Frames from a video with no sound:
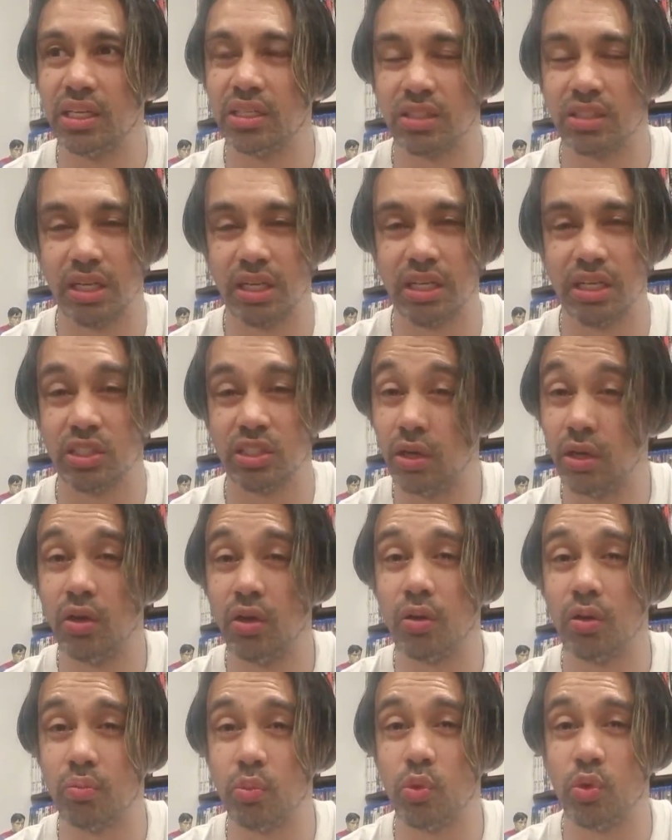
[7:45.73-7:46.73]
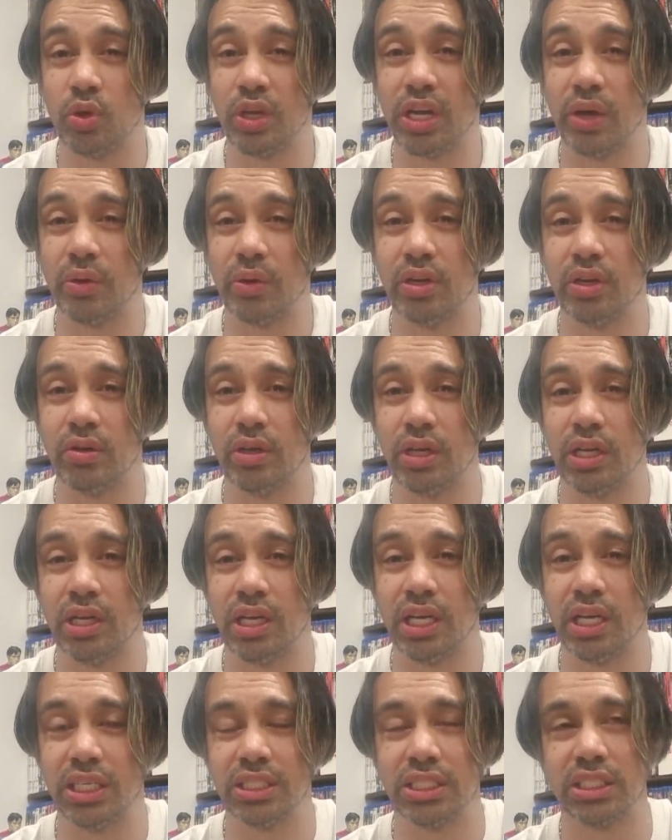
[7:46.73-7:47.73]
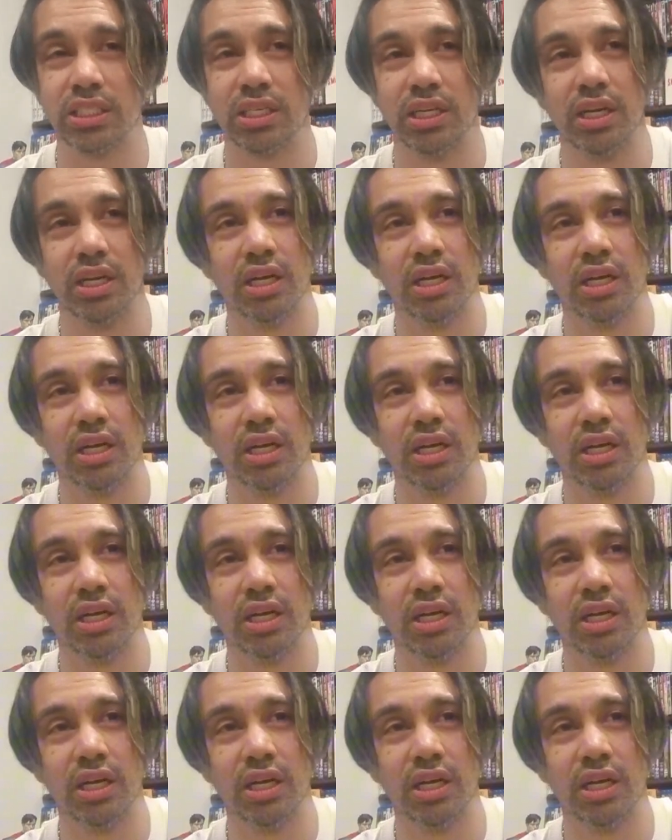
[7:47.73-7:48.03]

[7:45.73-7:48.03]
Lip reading: So there's a lot more going on in this,